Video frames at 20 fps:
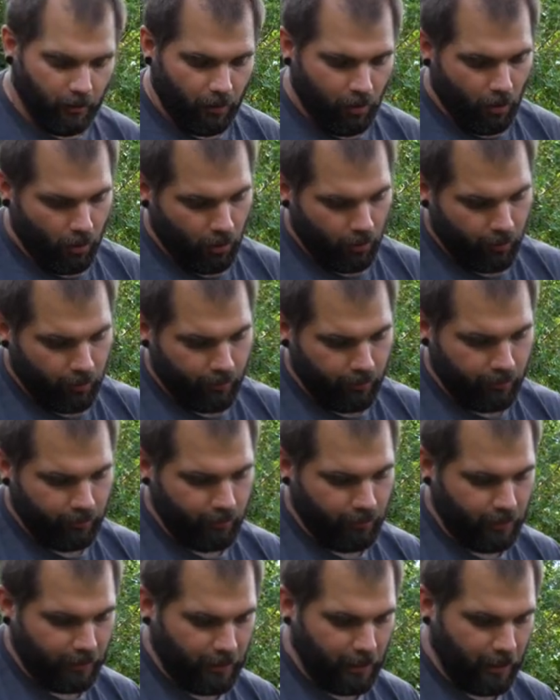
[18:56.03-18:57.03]
on
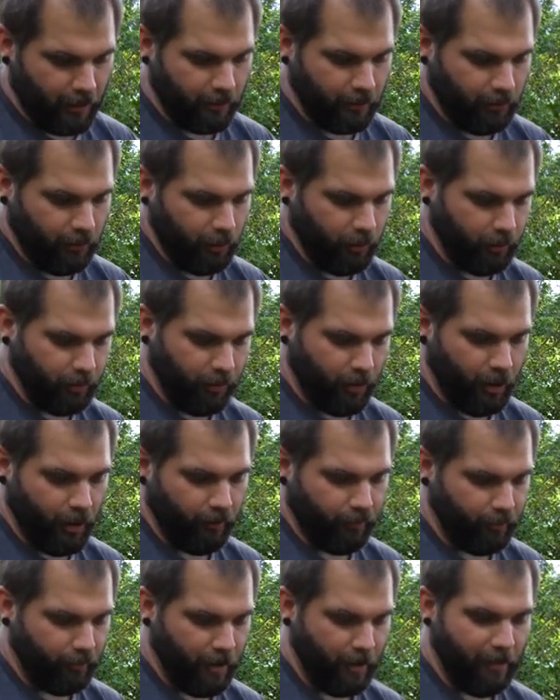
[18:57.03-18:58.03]
the carry loop
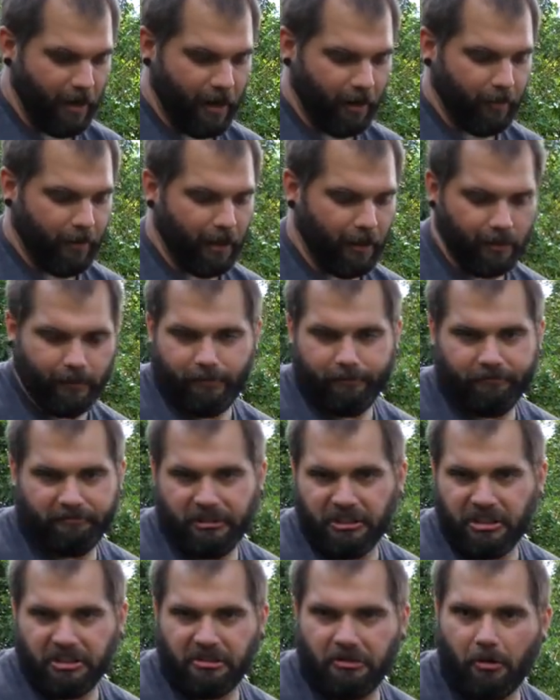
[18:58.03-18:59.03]
of my backpack.
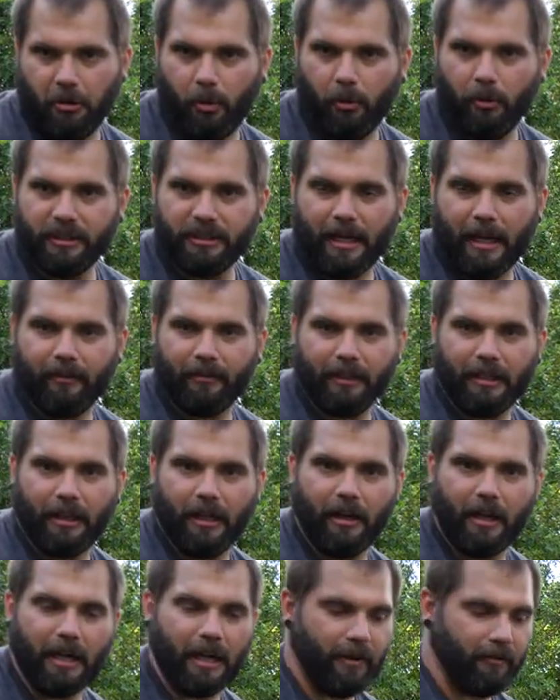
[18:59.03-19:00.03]
I just always have it
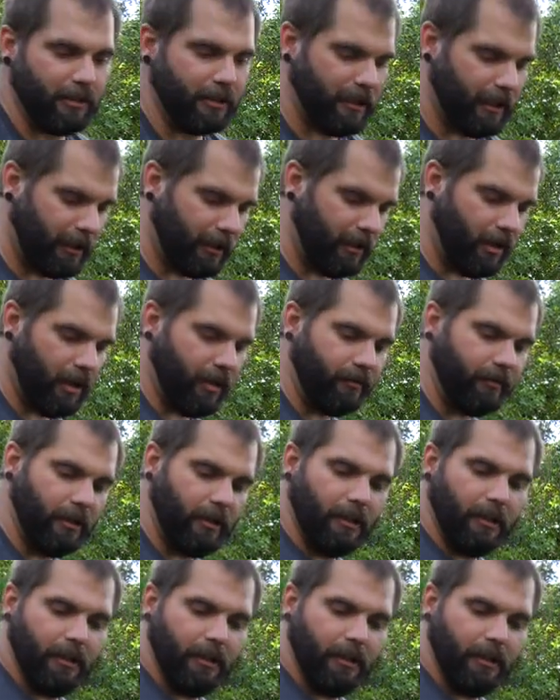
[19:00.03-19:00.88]
there. I never take it off.